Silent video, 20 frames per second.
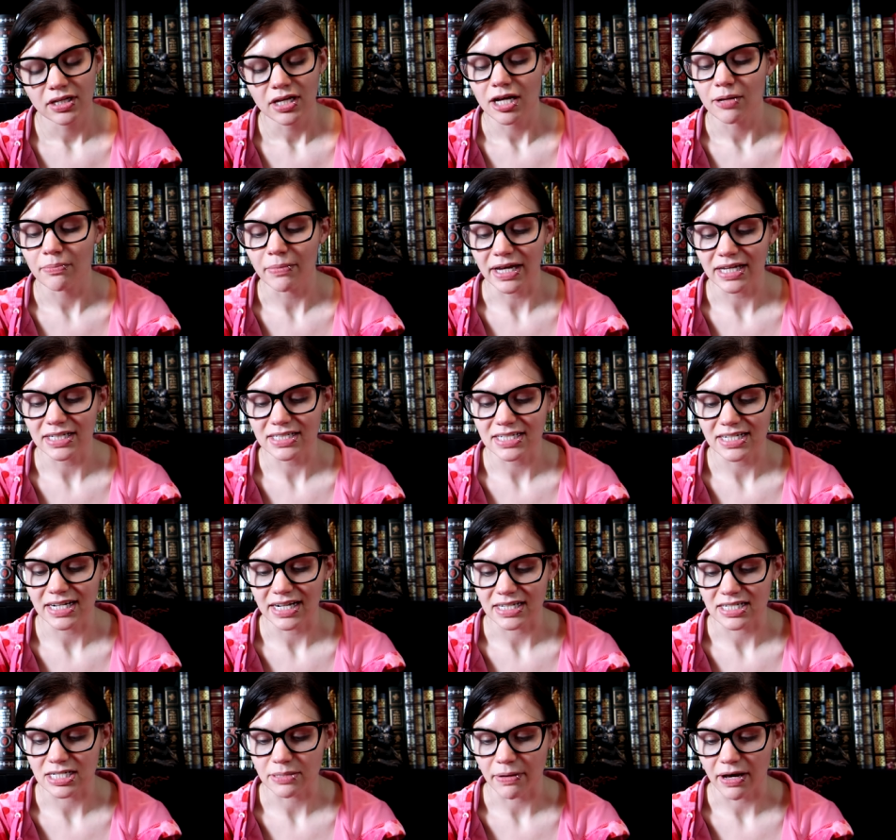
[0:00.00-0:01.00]
A man
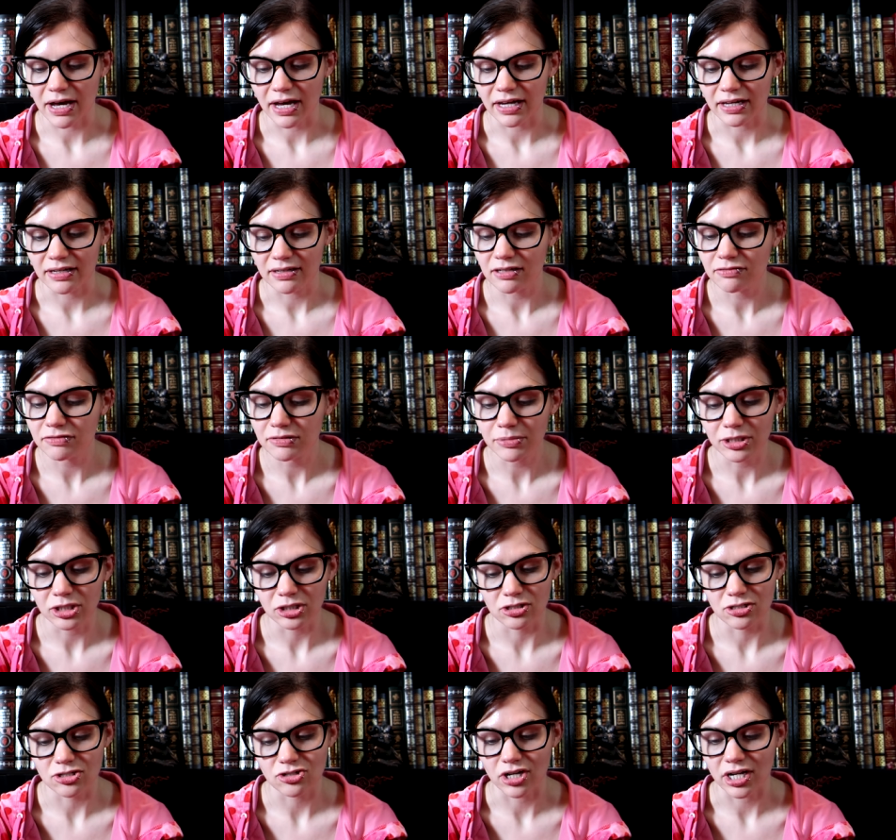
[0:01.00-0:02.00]
stands by, a
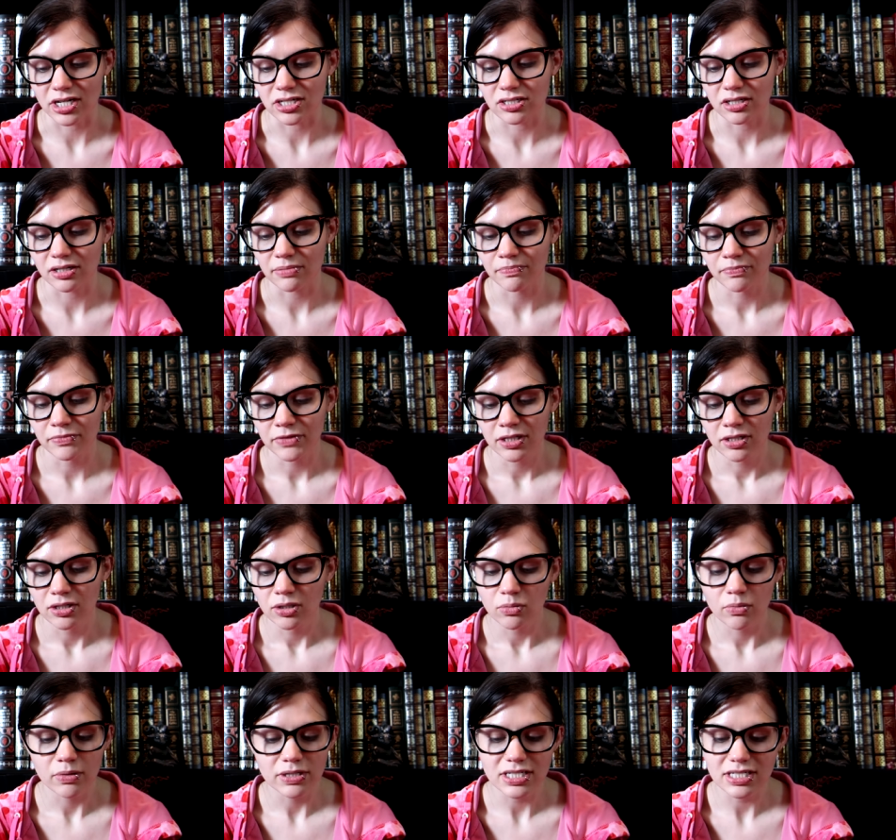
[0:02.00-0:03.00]
familiar stranger.
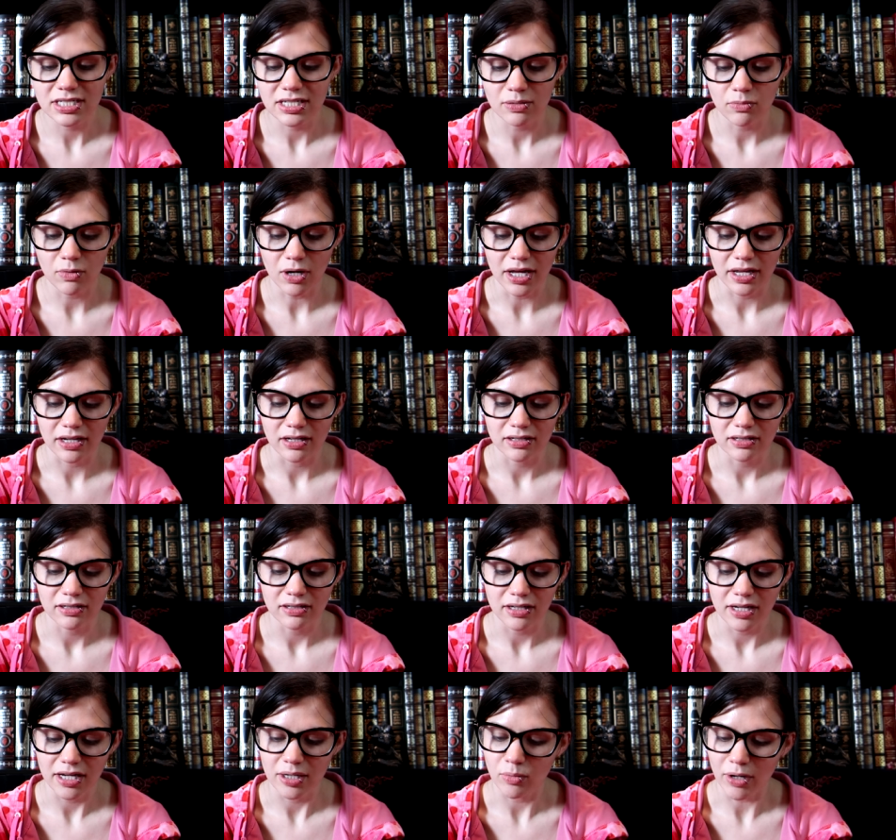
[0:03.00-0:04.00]
What does he want?
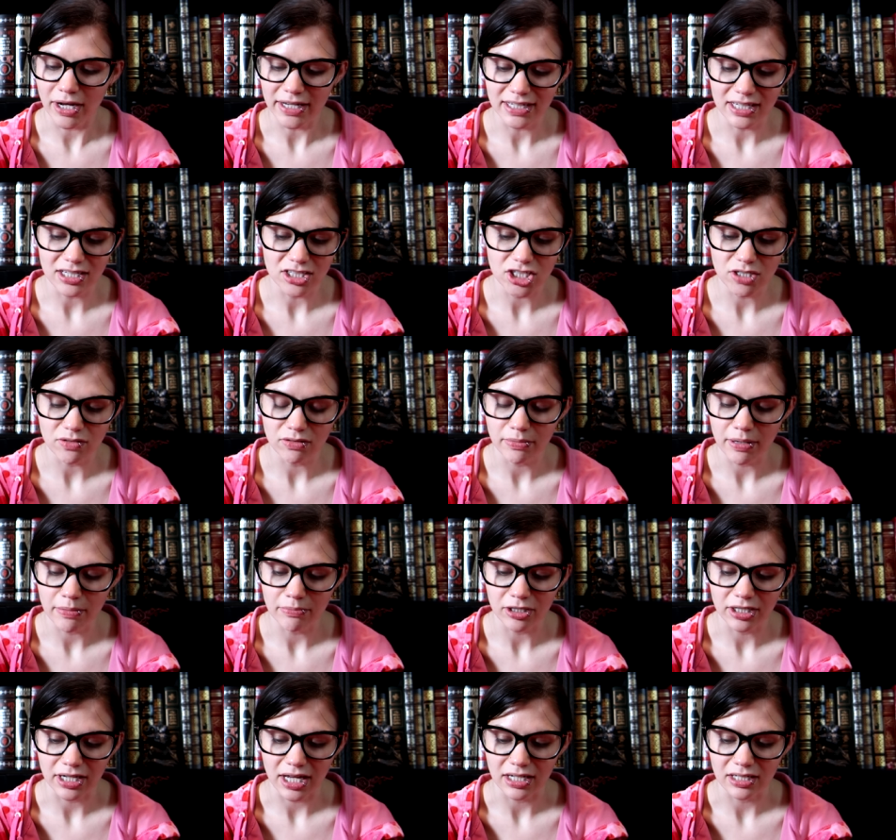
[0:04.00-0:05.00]
And why can't she
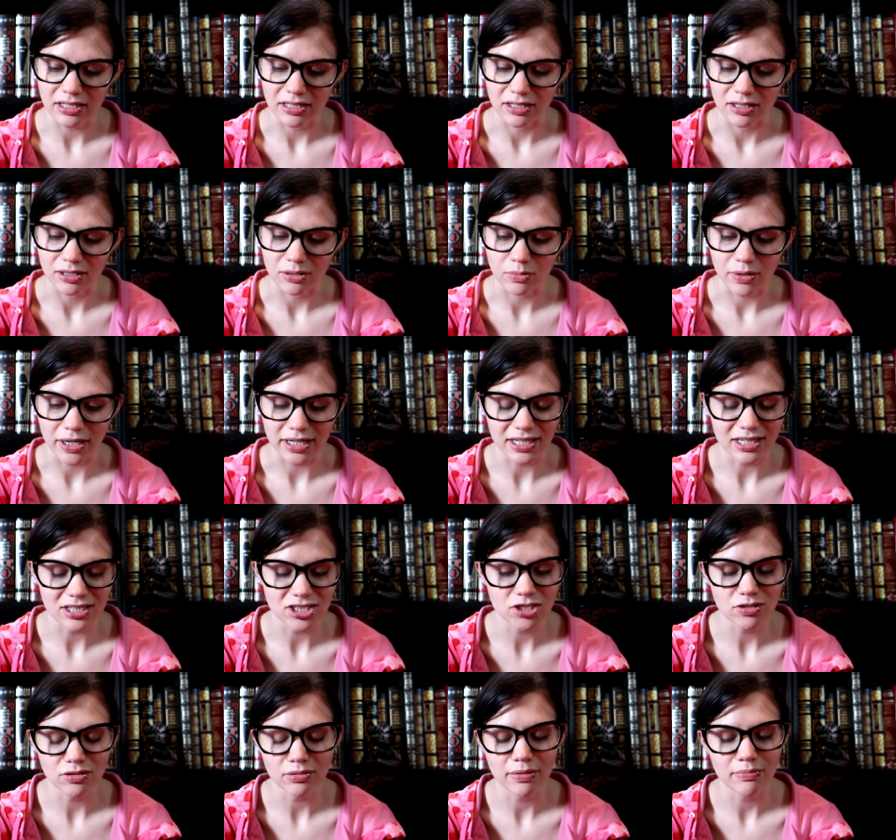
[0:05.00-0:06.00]
remember getting here? Why can't
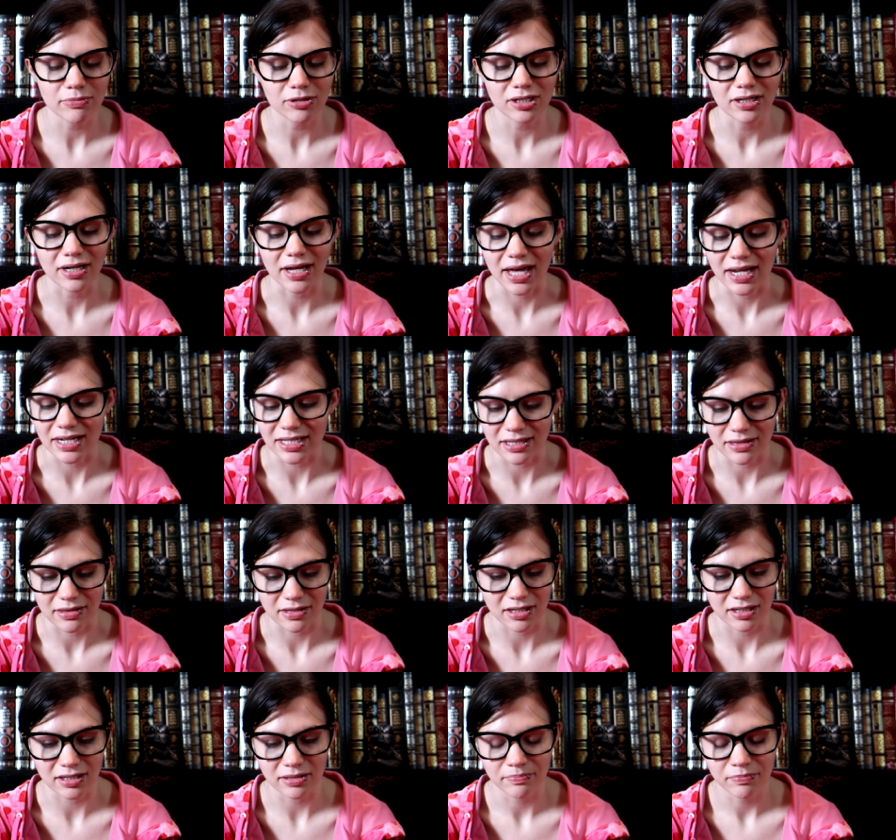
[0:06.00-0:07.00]
she remember
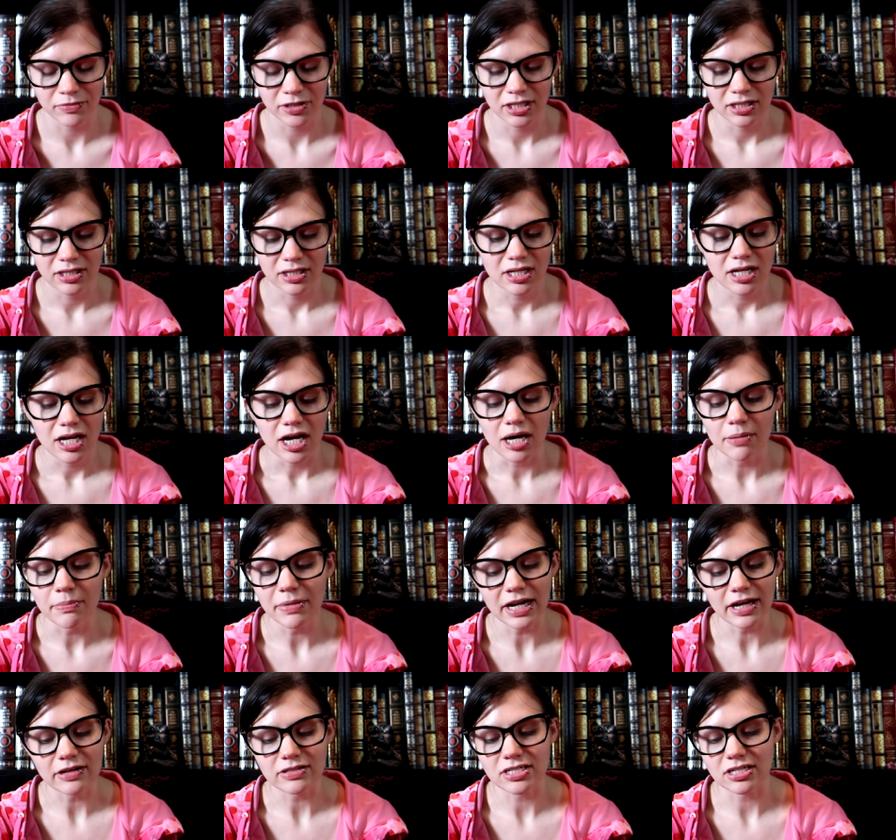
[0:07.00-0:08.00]
anything?
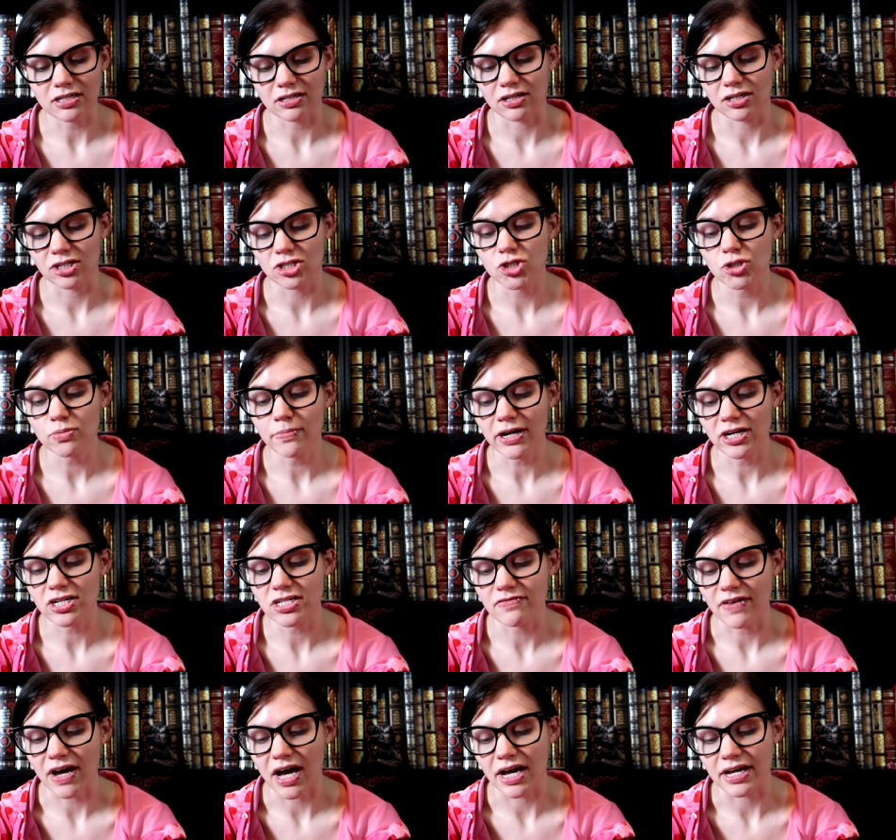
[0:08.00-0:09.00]
Unbeknownst to her, two
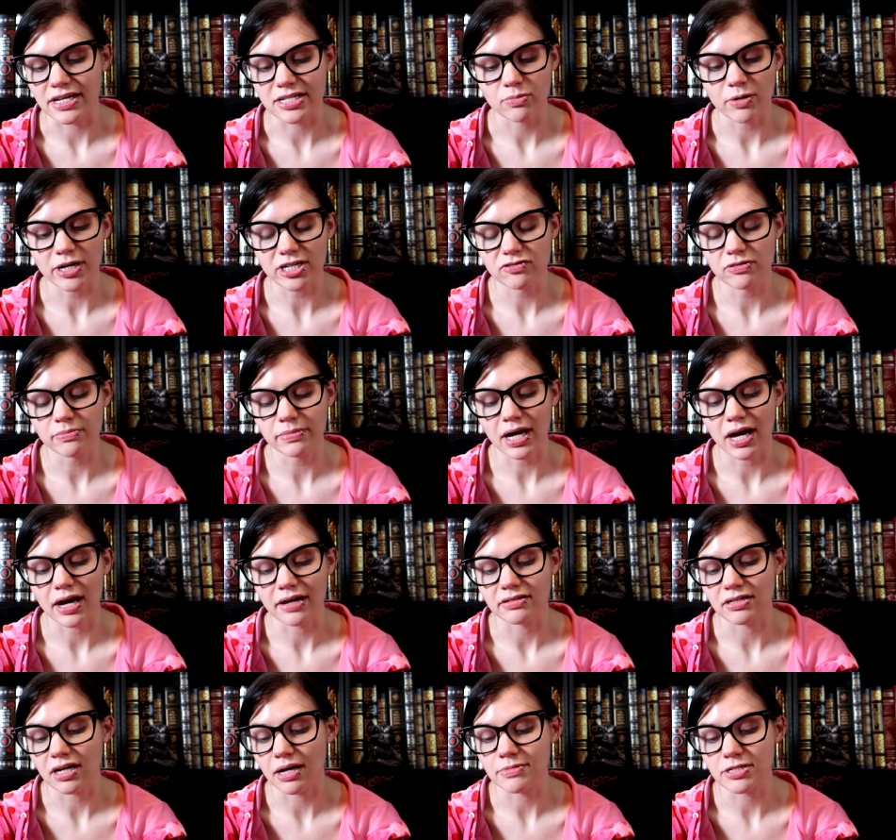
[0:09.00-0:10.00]
pairs of eyes watch from
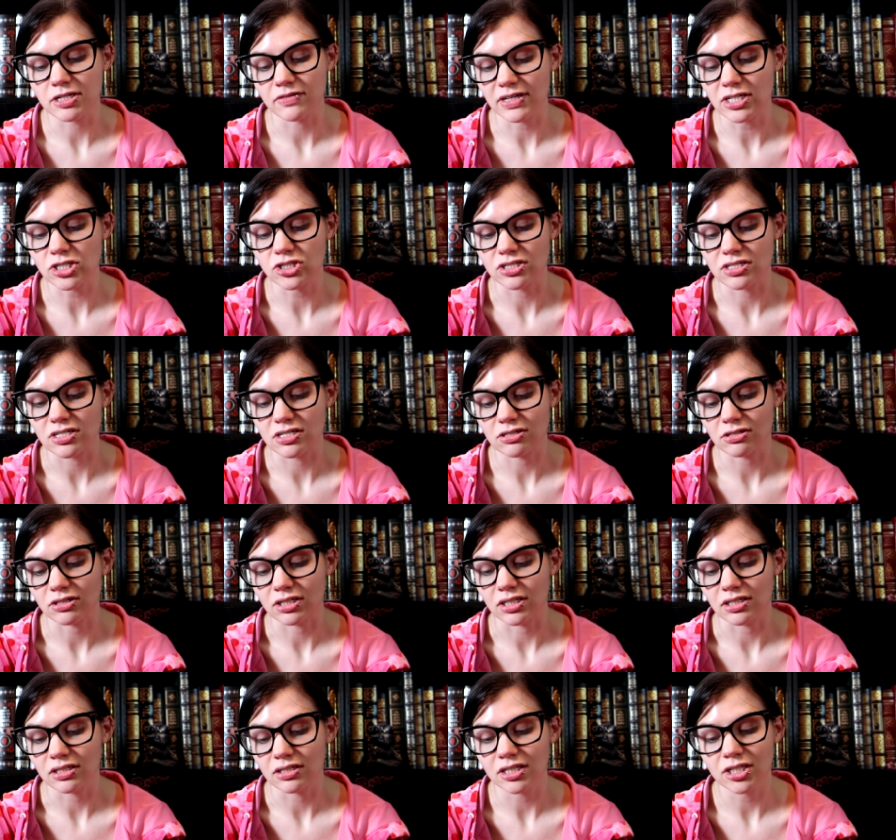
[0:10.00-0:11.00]
behind an observation
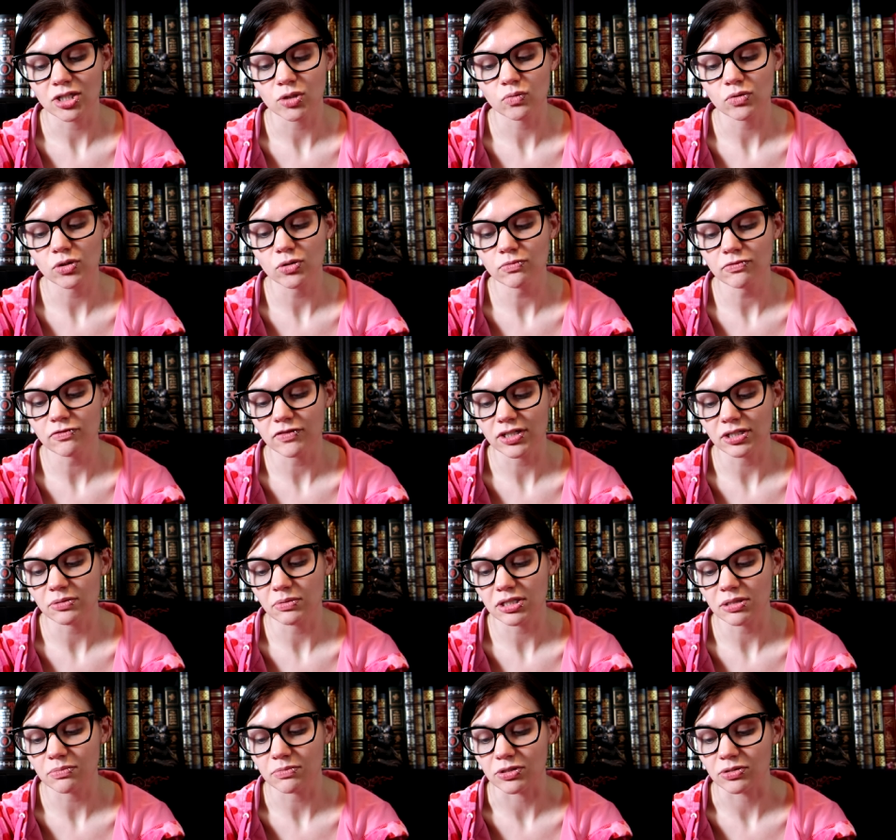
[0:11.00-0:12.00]
screen in a room filled
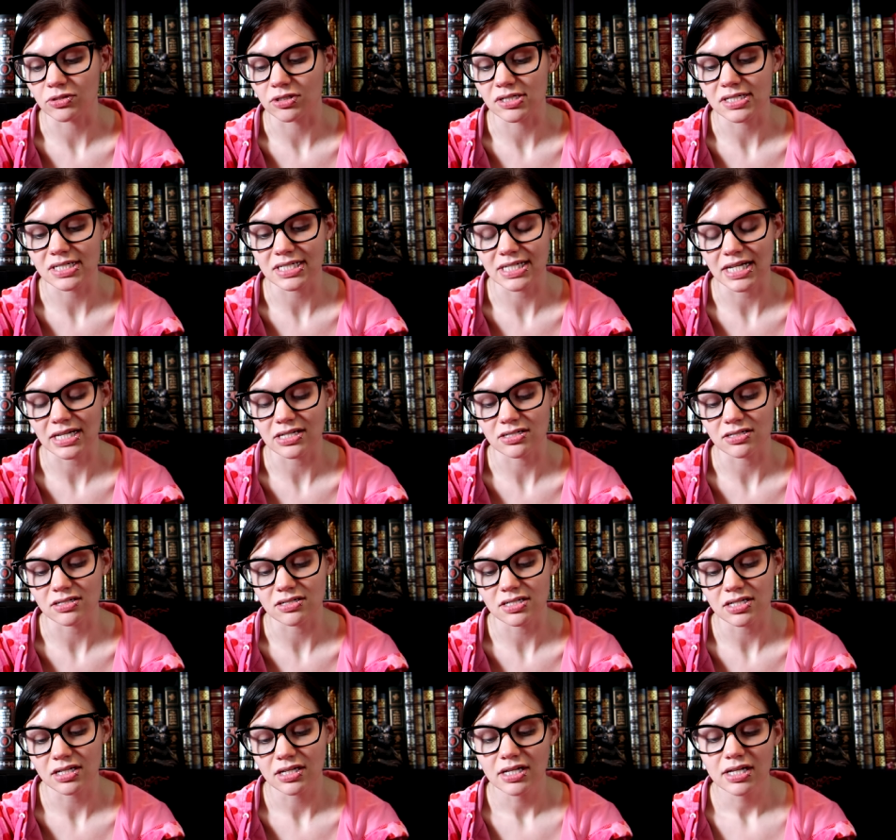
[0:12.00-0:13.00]
with computers and
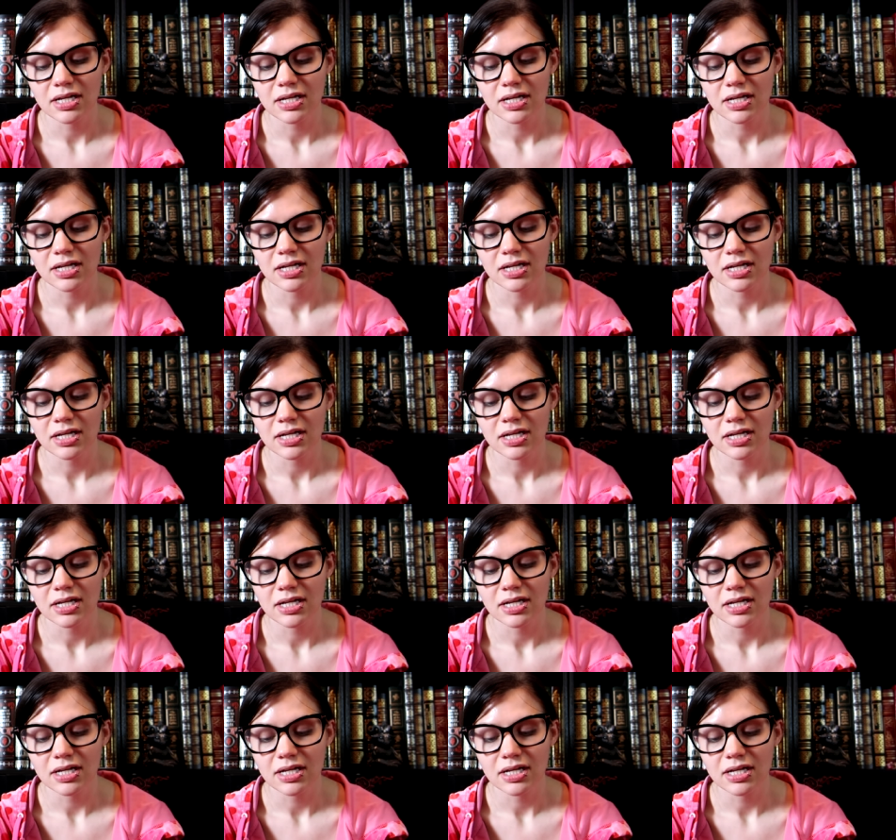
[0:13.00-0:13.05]
sensors.